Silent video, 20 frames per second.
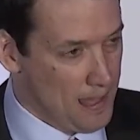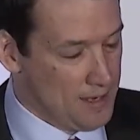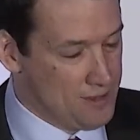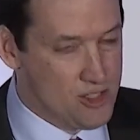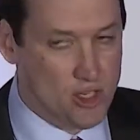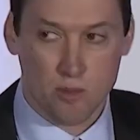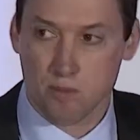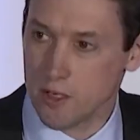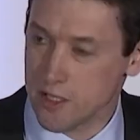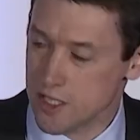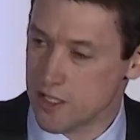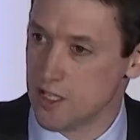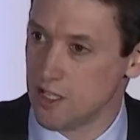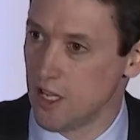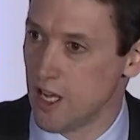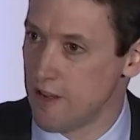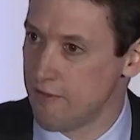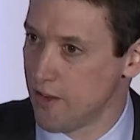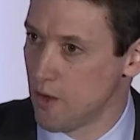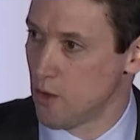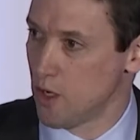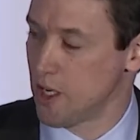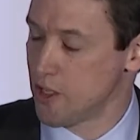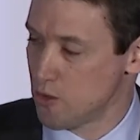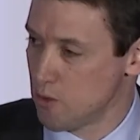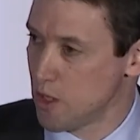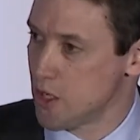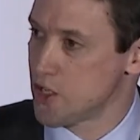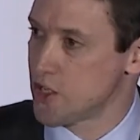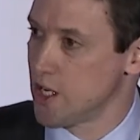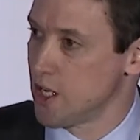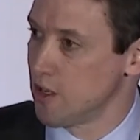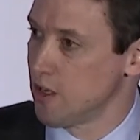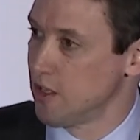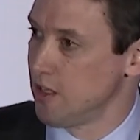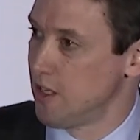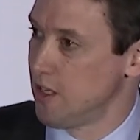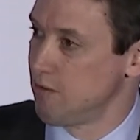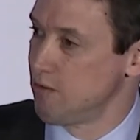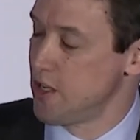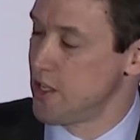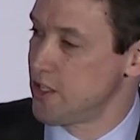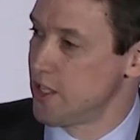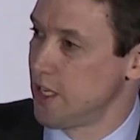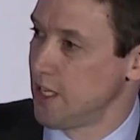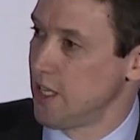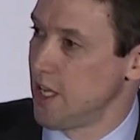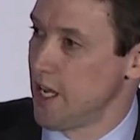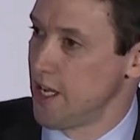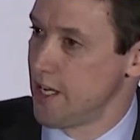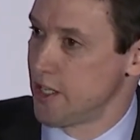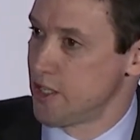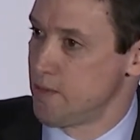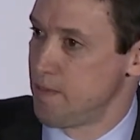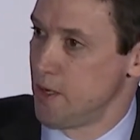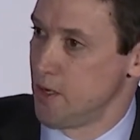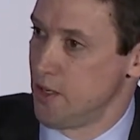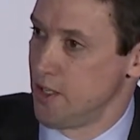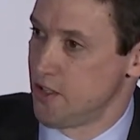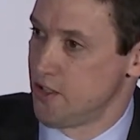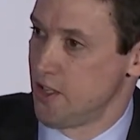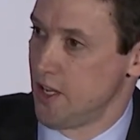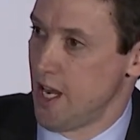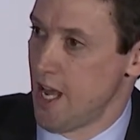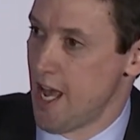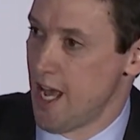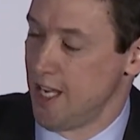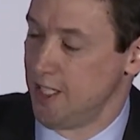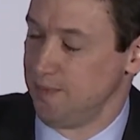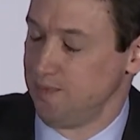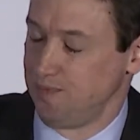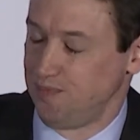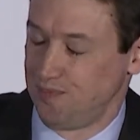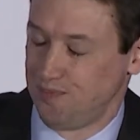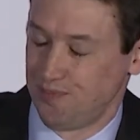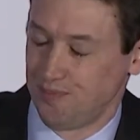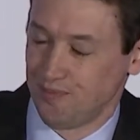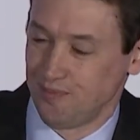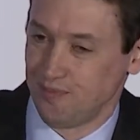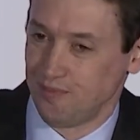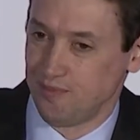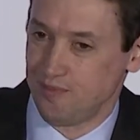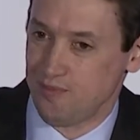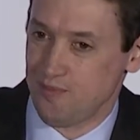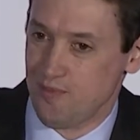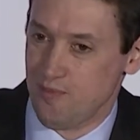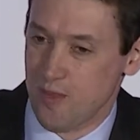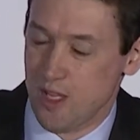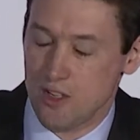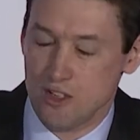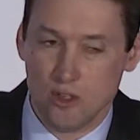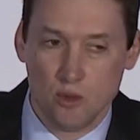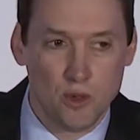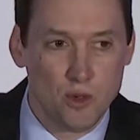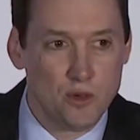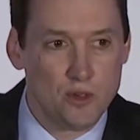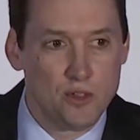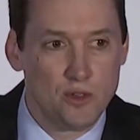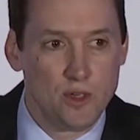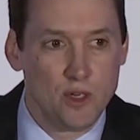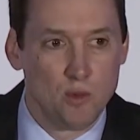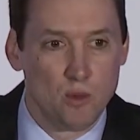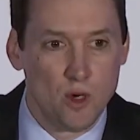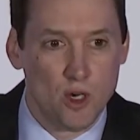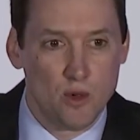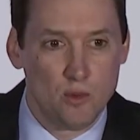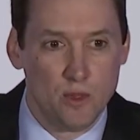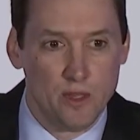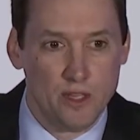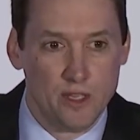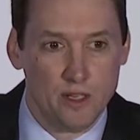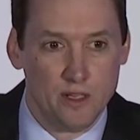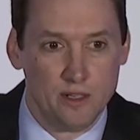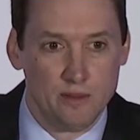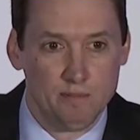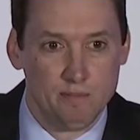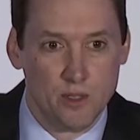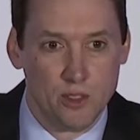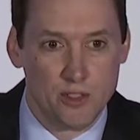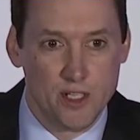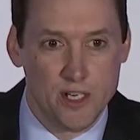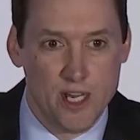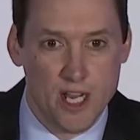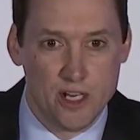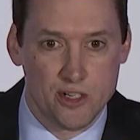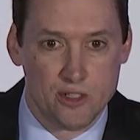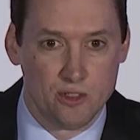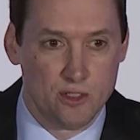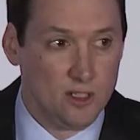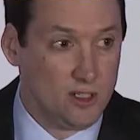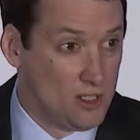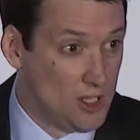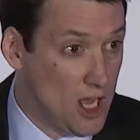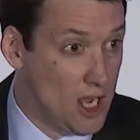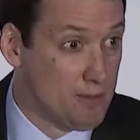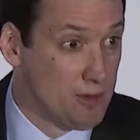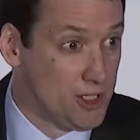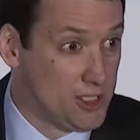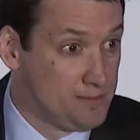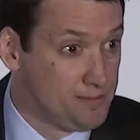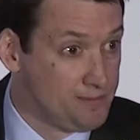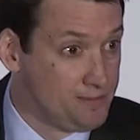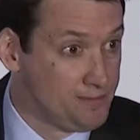So to bring this to life, I just want to share a recent client experience that I had. So we were doing work with a multinational conglomerate.